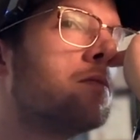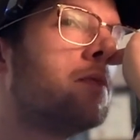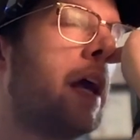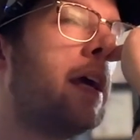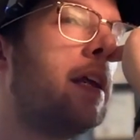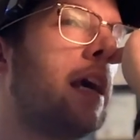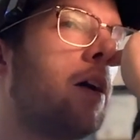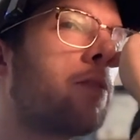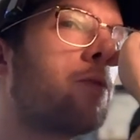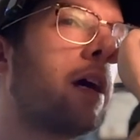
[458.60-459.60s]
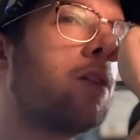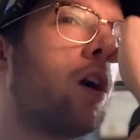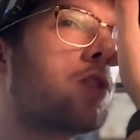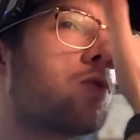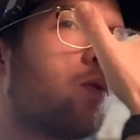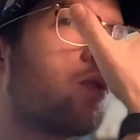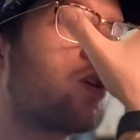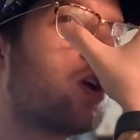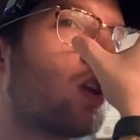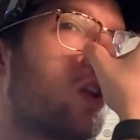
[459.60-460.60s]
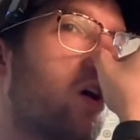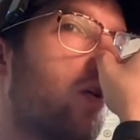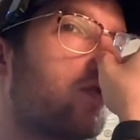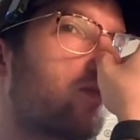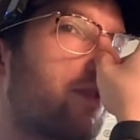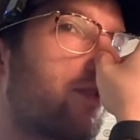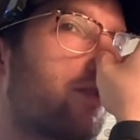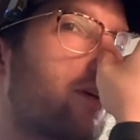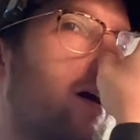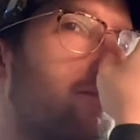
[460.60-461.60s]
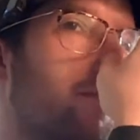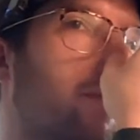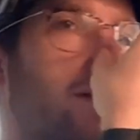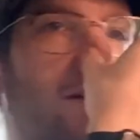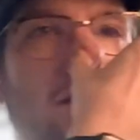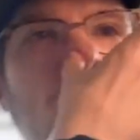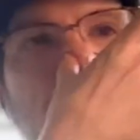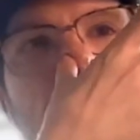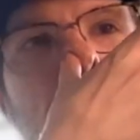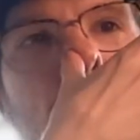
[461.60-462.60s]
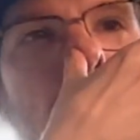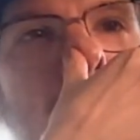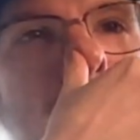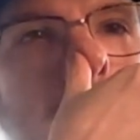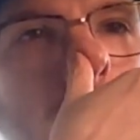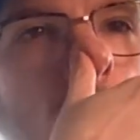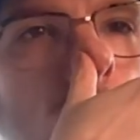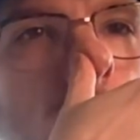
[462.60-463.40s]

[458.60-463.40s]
Inhale through that nostril, close with your thumb, and then exhale.